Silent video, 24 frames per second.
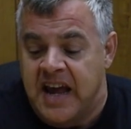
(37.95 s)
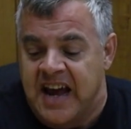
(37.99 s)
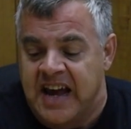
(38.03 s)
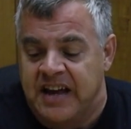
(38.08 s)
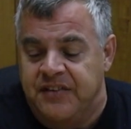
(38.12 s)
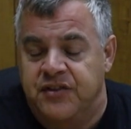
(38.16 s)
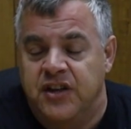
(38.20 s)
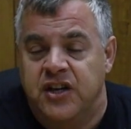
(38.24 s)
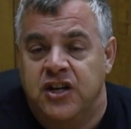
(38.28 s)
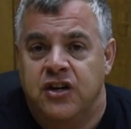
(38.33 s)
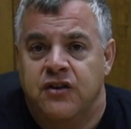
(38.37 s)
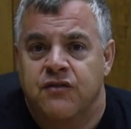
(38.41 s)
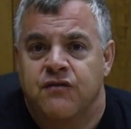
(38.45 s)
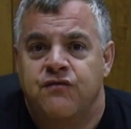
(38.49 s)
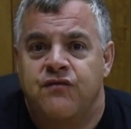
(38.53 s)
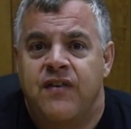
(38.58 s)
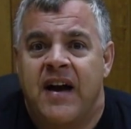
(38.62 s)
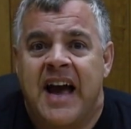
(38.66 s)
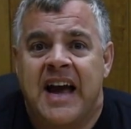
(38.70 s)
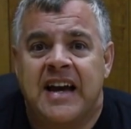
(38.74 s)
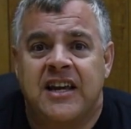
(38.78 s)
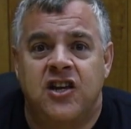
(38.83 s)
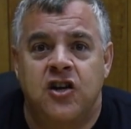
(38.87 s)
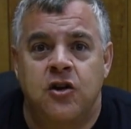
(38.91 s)
and then you
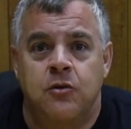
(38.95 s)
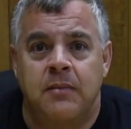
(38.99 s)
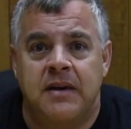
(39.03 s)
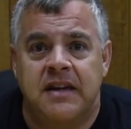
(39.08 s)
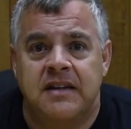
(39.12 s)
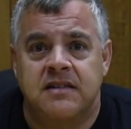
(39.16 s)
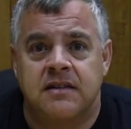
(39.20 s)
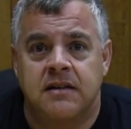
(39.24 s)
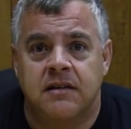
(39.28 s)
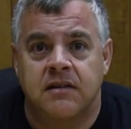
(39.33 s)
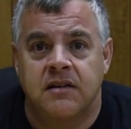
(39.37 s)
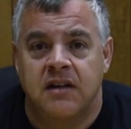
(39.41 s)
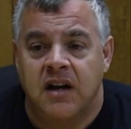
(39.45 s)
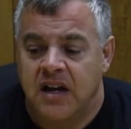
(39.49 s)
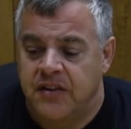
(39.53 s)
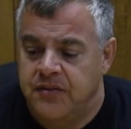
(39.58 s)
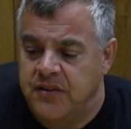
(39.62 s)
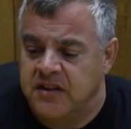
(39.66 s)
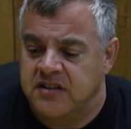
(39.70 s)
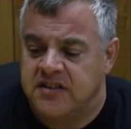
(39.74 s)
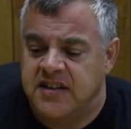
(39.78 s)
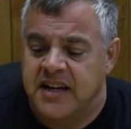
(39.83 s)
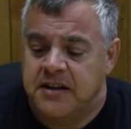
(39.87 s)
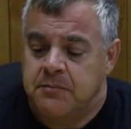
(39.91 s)
vacuum it, and
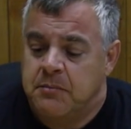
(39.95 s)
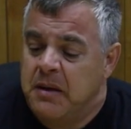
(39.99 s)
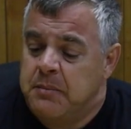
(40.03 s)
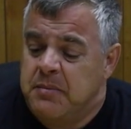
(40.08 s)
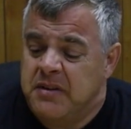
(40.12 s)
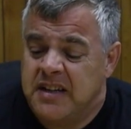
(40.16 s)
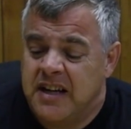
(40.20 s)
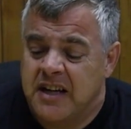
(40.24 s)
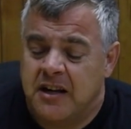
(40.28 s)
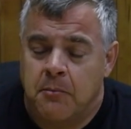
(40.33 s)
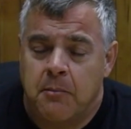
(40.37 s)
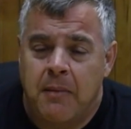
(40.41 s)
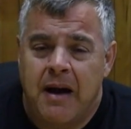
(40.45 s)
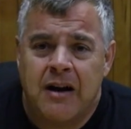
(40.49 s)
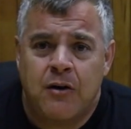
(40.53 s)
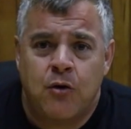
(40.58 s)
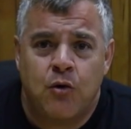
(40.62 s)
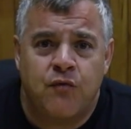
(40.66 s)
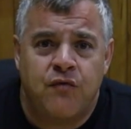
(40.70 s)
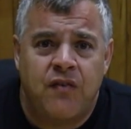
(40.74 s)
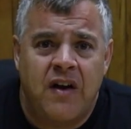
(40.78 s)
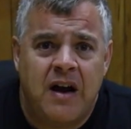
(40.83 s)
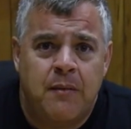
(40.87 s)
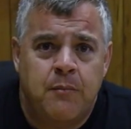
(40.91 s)
then maybe take a
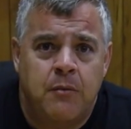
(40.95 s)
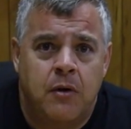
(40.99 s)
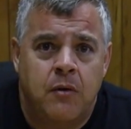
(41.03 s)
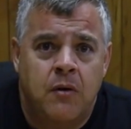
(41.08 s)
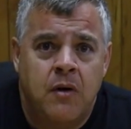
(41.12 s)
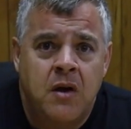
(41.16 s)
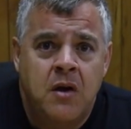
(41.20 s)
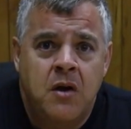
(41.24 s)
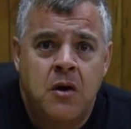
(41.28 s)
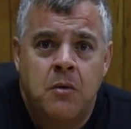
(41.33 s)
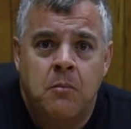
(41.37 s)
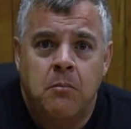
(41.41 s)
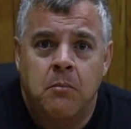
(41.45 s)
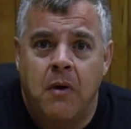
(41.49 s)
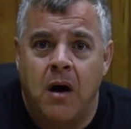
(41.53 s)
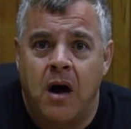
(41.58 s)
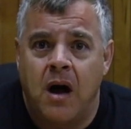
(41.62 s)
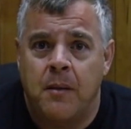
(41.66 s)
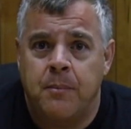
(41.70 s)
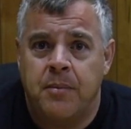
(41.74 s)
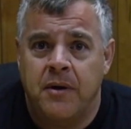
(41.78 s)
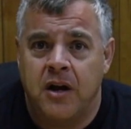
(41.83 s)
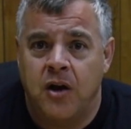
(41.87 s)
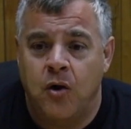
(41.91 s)
microfiber
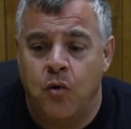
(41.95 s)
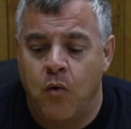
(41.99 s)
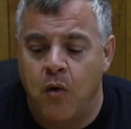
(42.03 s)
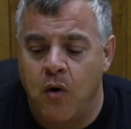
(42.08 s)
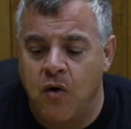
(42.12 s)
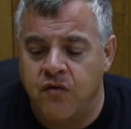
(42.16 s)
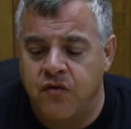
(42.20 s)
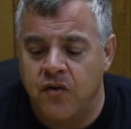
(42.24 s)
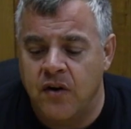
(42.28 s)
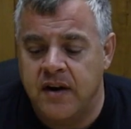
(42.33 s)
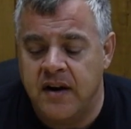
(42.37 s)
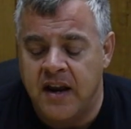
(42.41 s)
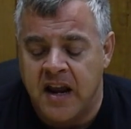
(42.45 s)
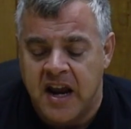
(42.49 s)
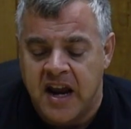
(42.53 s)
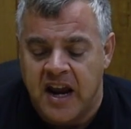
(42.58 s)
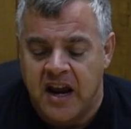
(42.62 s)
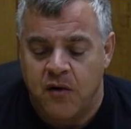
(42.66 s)
mop and go over it.